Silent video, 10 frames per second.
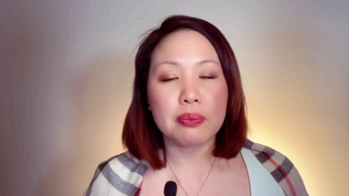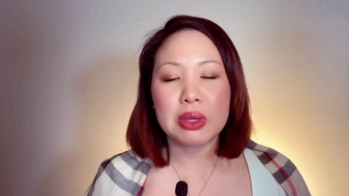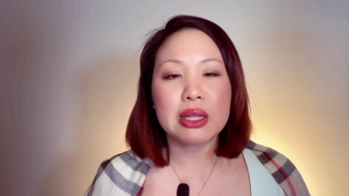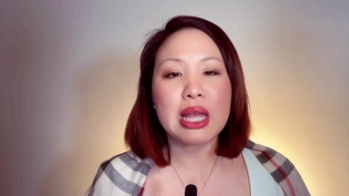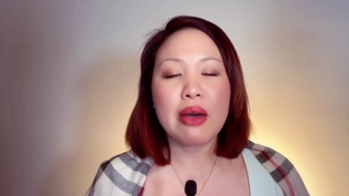
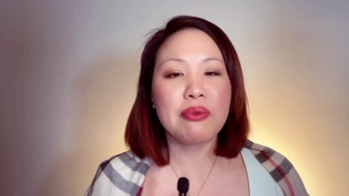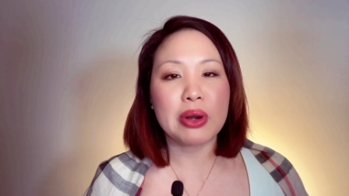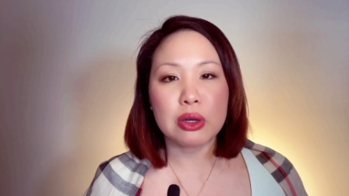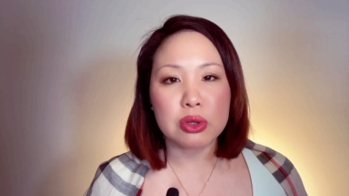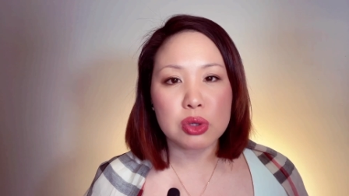didn't have very
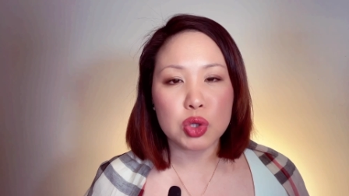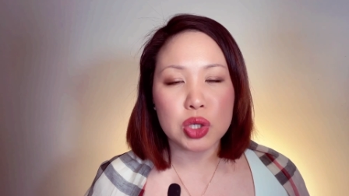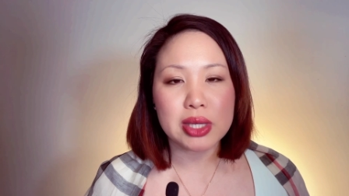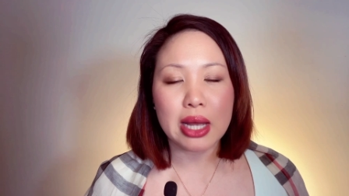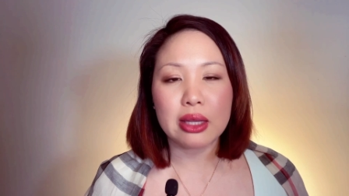good social
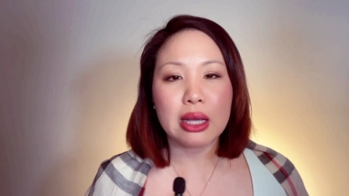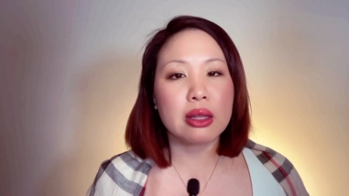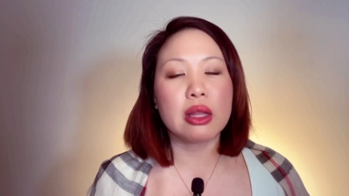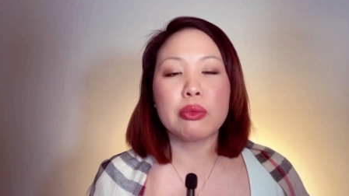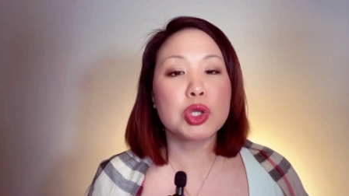standing.
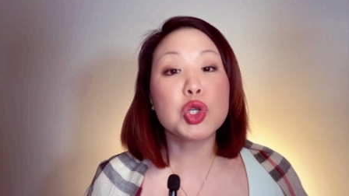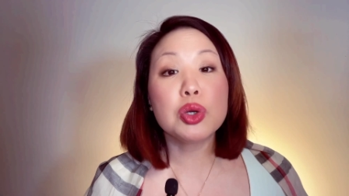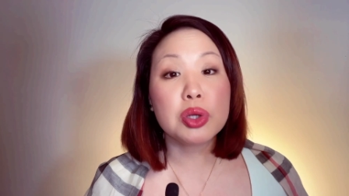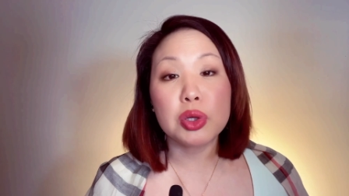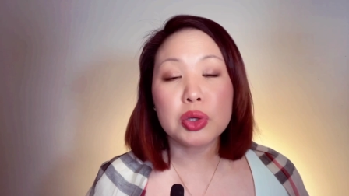They were too
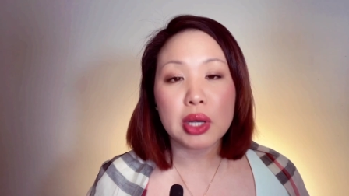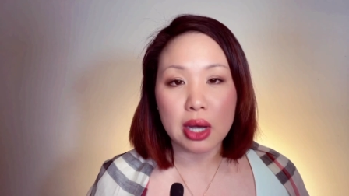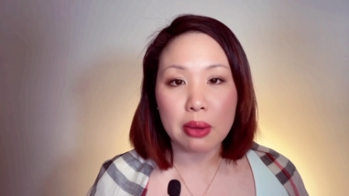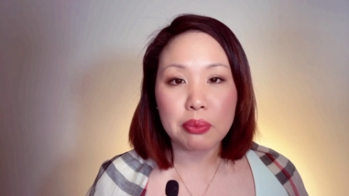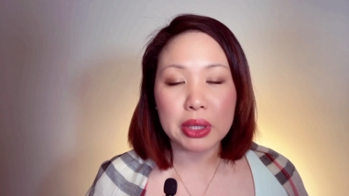new to the
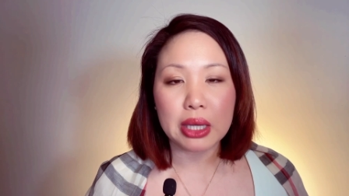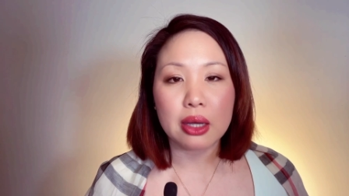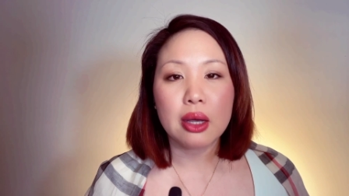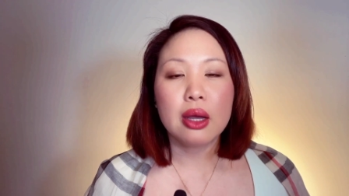company.